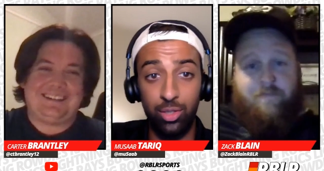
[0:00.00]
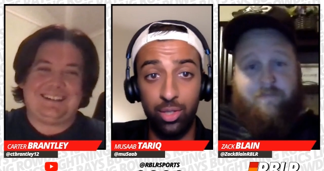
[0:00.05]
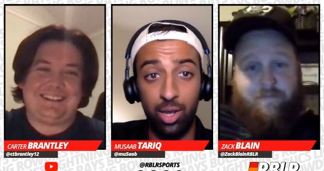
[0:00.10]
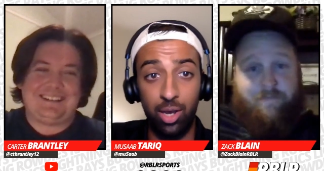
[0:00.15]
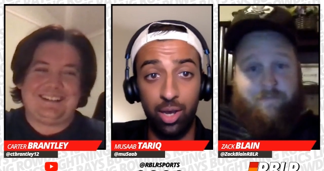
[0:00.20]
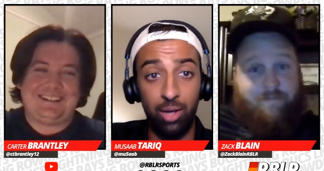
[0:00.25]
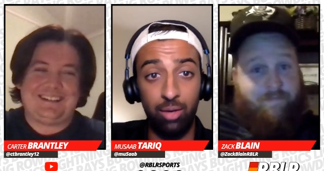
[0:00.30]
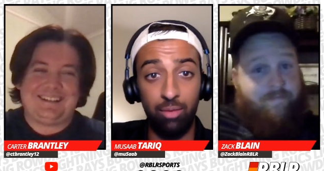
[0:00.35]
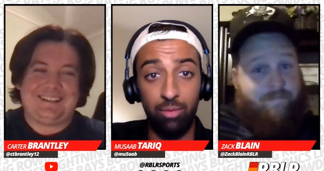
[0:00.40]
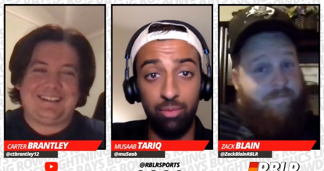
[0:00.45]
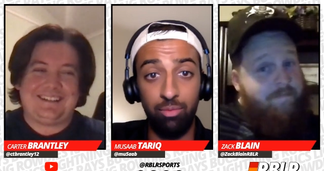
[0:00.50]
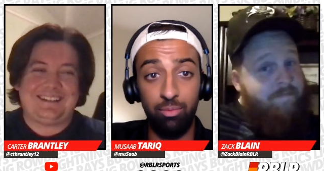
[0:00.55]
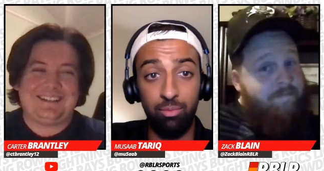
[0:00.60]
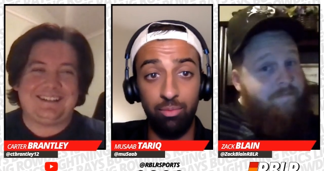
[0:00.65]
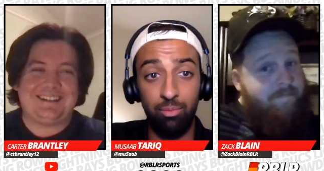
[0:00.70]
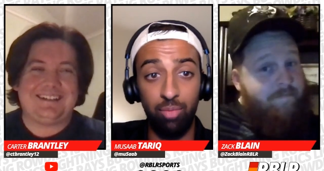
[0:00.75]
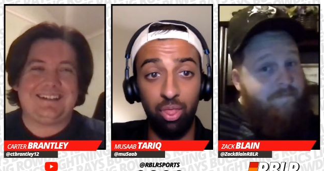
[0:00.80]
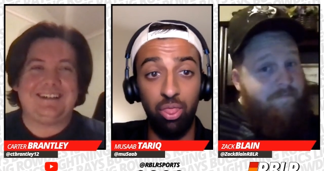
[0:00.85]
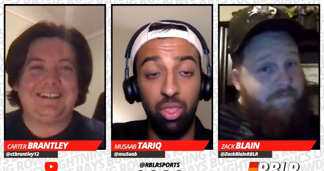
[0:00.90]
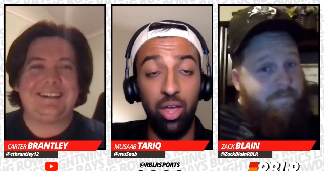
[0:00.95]
Speaker 1: kind of
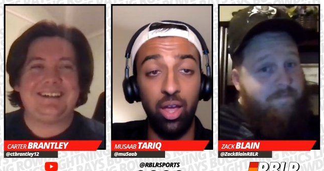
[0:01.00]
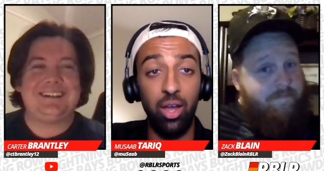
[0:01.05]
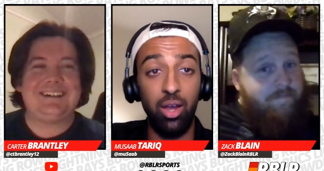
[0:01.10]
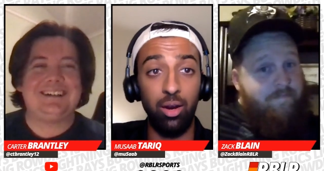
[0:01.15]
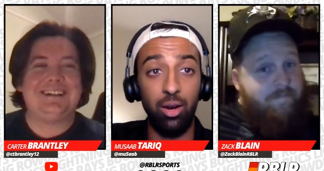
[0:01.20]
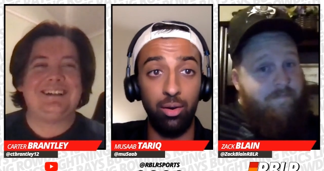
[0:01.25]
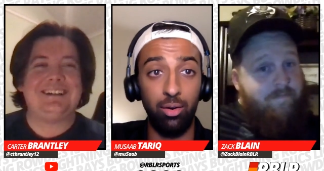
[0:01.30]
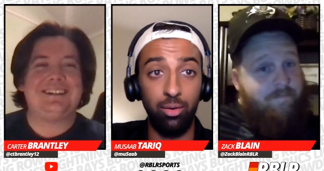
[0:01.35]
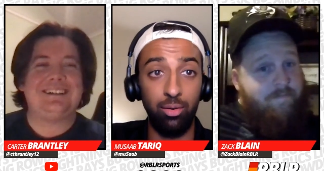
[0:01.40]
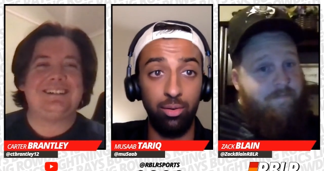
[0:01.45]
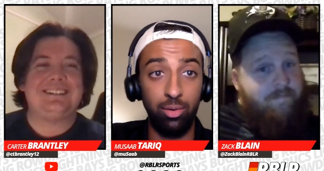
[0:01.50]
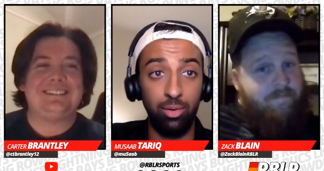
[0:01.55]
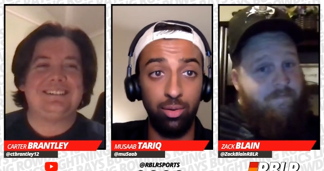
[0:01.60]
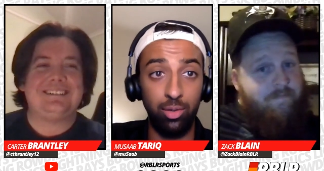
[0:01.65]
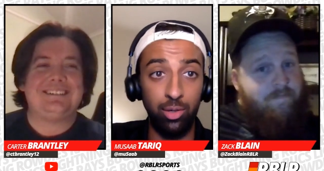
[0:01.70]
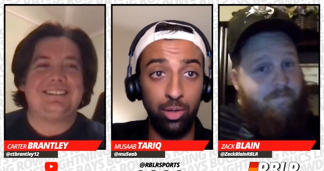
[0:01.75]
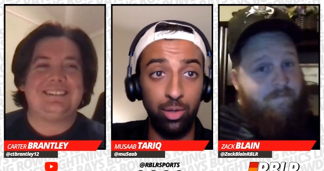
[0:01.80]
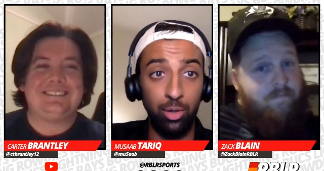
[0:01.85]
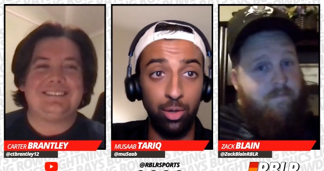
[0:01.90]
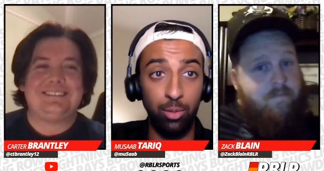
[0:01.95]
there. You
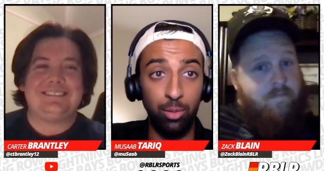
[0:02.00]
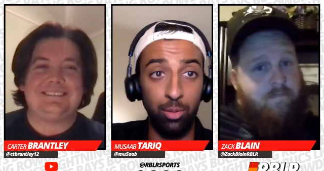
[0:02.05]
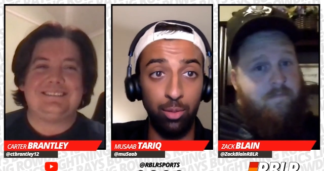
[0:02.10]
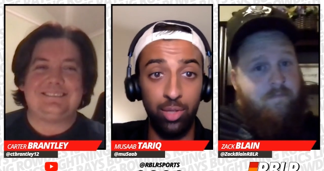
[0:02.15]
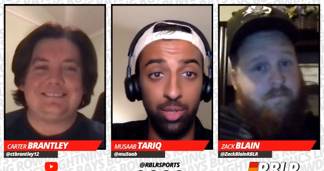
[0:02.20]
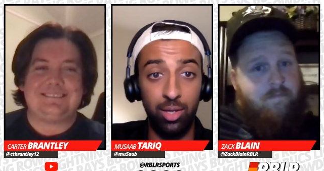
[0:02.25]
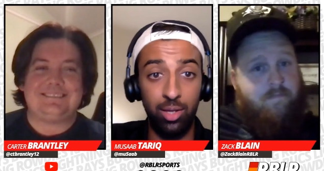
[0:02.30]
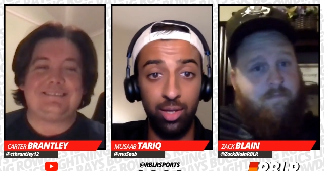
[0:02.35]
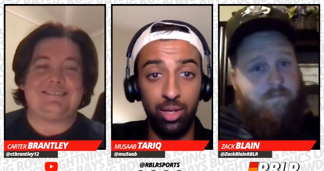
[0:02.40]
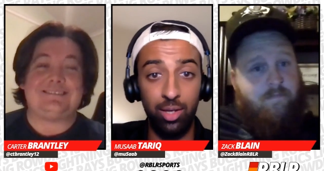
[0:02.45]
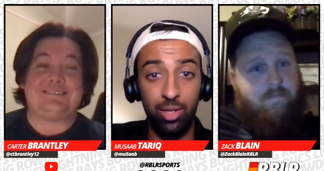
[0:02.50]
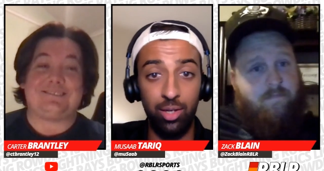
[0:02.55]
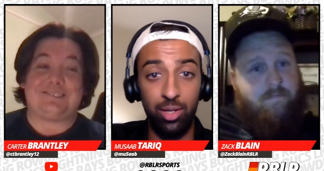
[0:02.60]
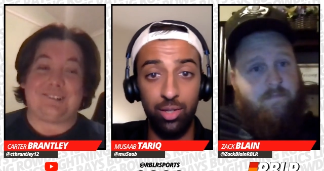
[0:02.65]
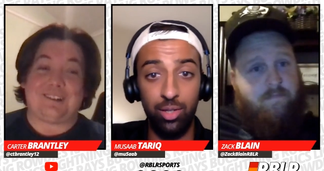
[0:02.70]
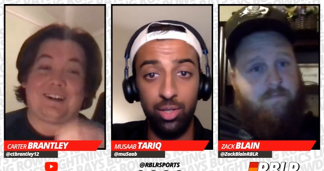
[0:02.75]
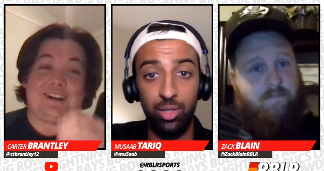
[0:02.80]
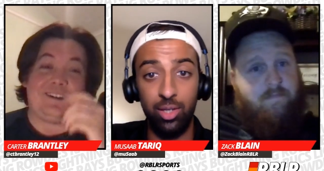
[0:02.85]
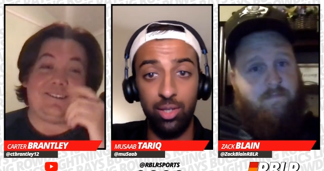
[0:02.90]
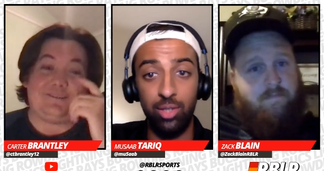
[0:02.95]
know what I'm saying? They
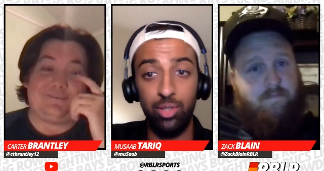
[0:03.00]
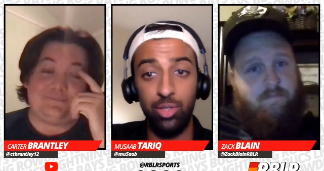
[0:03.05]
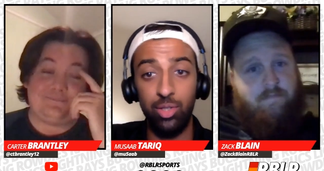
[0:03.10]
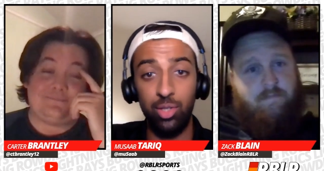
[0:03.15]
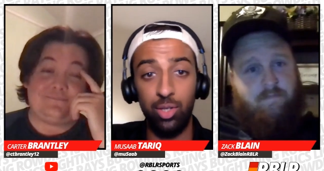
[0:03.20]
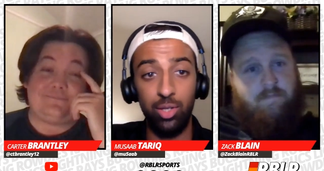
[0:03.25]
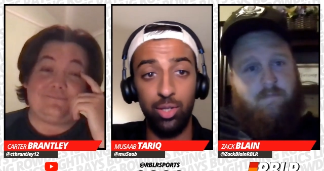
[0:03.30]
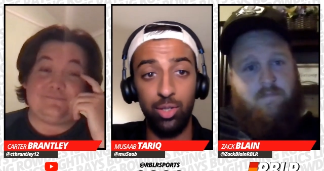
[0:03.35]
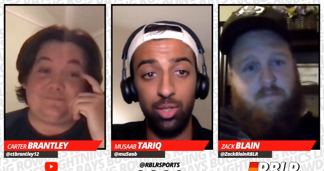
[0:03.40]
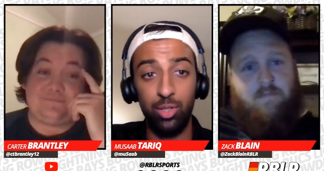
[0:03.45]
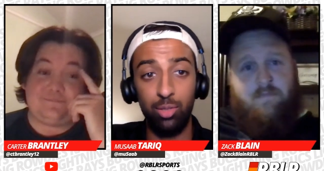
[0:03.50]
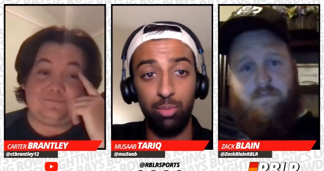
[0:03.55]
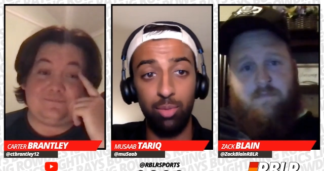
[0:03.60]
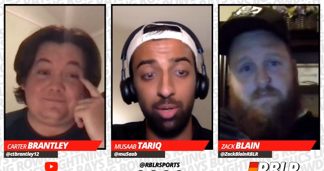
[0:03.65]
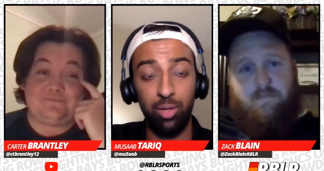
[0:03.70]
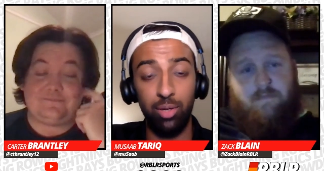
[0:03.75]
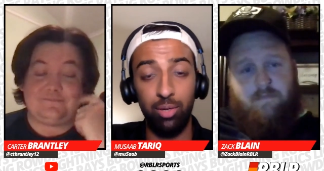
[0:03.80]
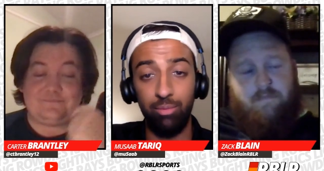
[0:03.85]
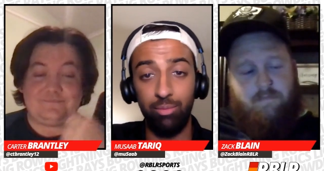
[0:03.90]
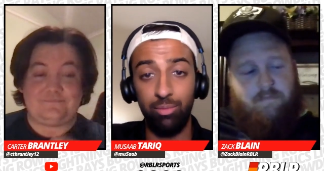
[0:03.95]
just right. exist,
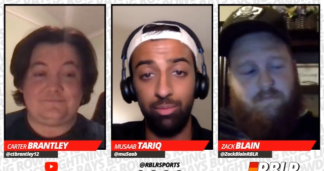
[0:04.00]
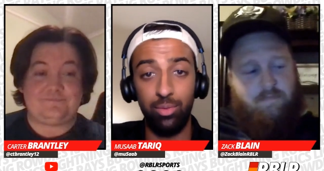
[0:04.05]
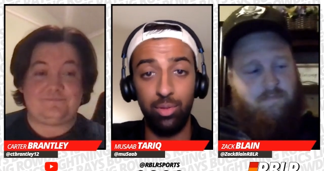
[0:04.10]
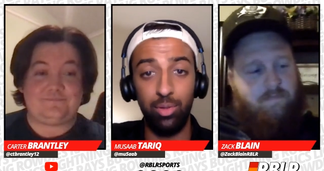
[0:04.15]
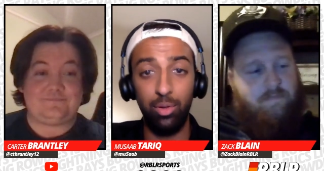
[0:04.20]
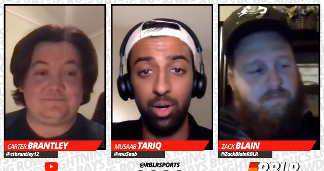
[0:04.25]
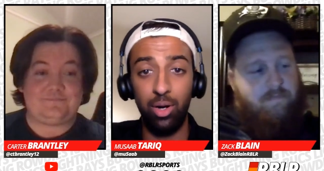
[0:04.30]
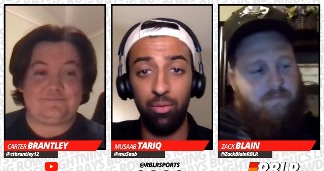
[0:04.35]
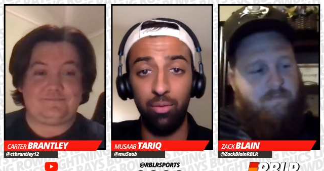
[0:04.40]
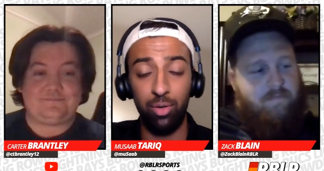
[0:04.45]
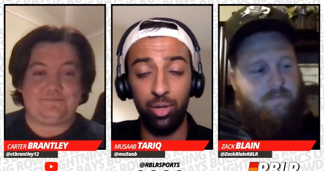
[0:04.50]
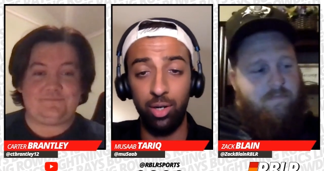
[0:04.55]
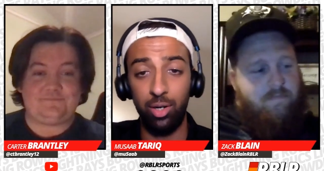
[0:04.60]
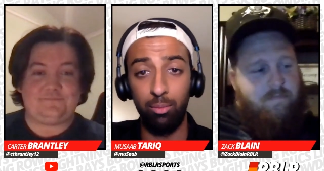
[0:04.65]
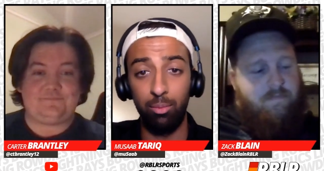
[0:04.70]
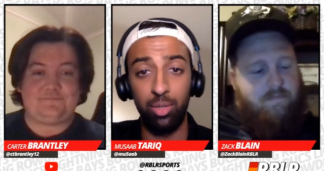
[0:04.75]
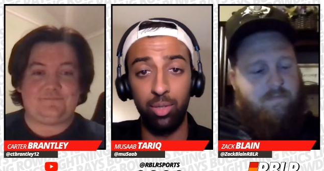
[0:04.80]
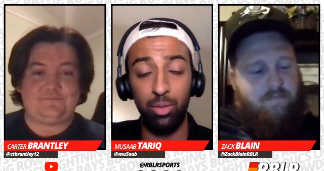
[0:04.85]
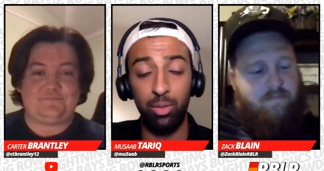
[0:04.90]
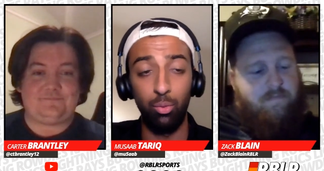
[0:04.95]
but they're never going
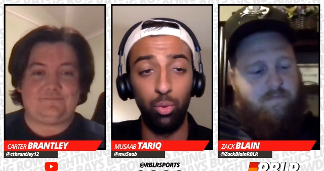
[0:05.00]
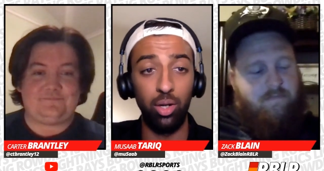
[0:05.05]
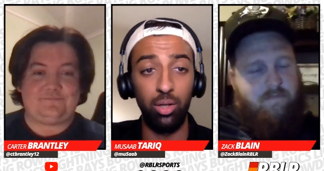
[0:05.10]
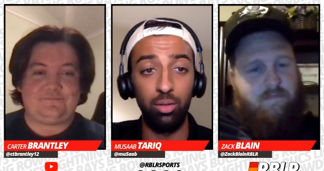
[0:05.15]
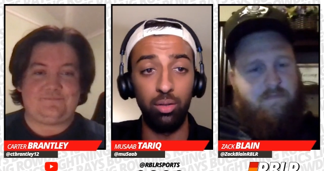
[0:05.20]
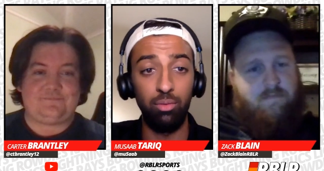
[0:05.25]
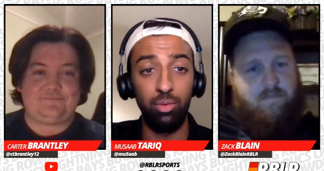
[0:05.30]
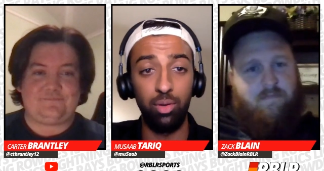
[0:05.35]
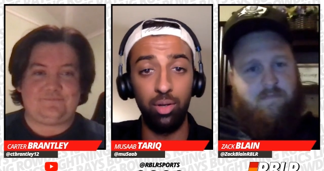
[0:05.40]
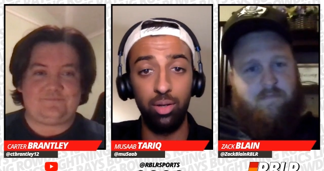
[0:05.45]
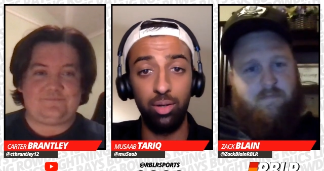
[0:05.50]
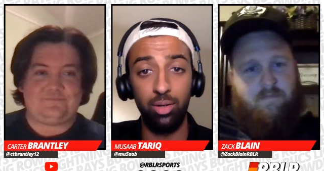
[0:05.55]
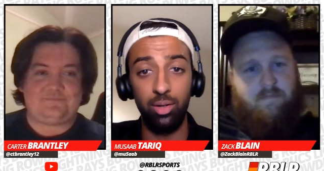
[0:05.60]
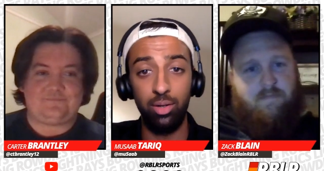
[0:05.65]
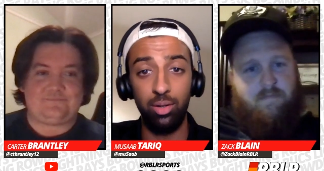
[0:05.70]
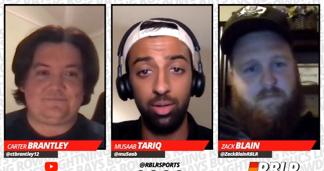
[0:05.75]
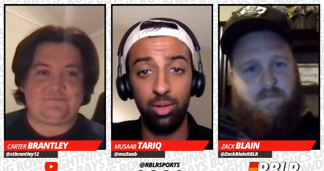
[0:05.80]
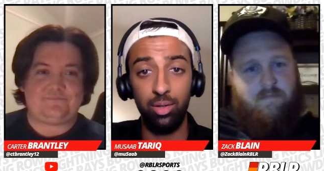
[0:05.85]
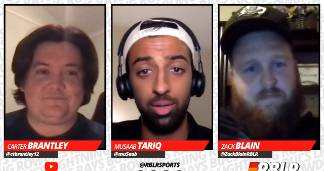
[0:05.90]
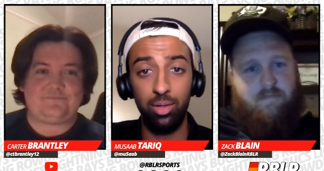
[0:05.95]
to be relevant.
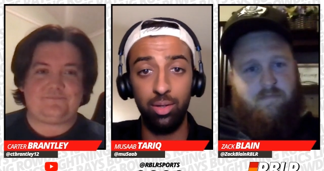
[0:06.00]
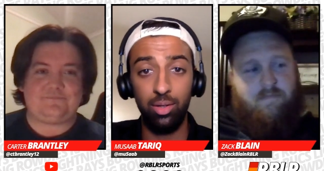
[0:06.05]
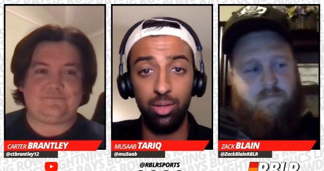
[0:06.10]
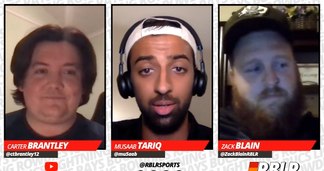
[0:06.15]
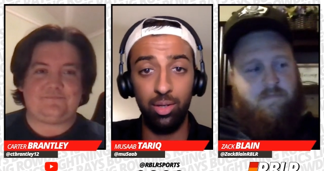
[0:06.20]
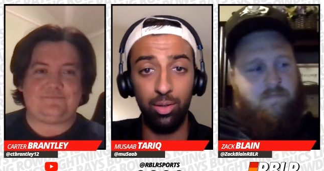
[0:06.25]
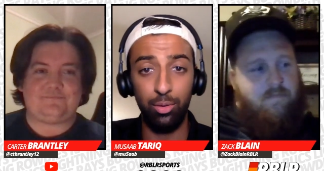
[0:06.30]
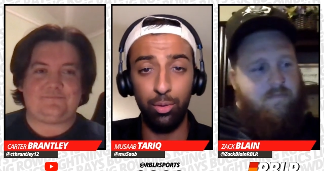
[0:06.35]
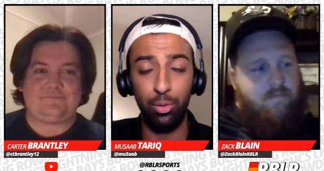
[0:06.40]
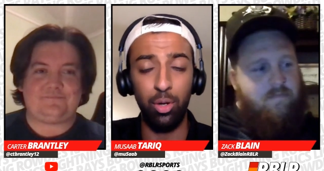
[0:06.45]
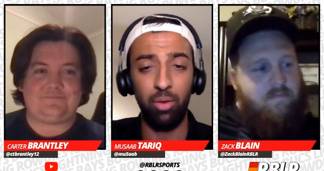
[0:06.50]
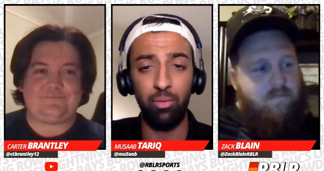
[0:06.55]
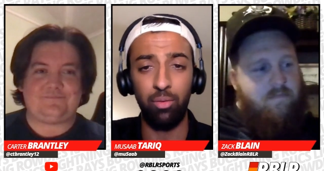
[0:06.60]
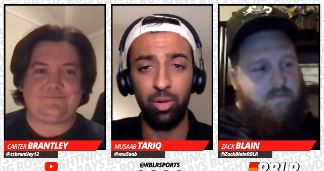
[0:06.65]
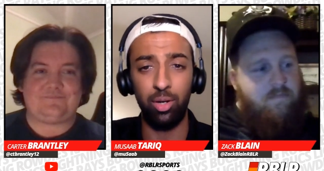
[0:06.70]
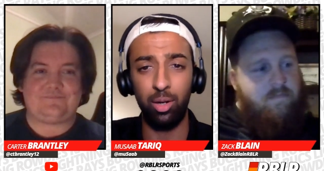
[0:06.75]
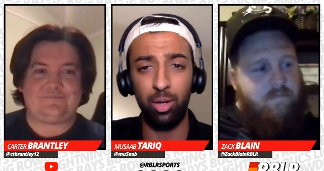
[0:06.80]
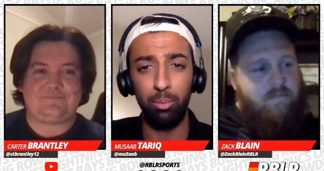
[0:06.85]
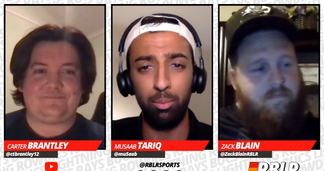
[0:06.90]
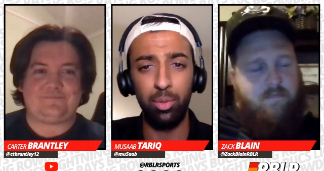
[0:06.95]
You know, they're never
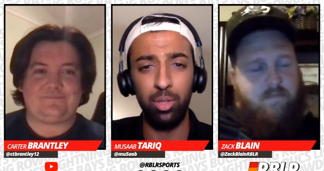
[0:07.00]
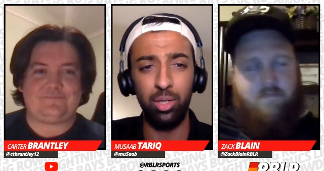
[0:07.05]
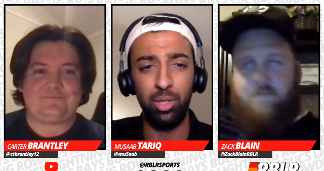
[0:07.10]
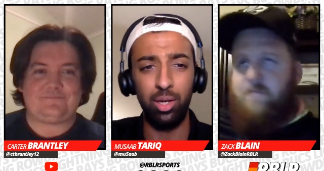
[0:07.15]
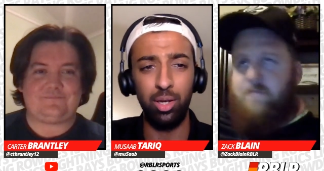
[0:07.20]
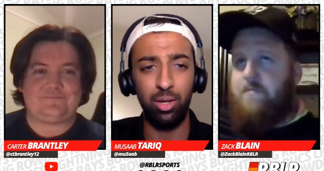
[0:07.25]
going to be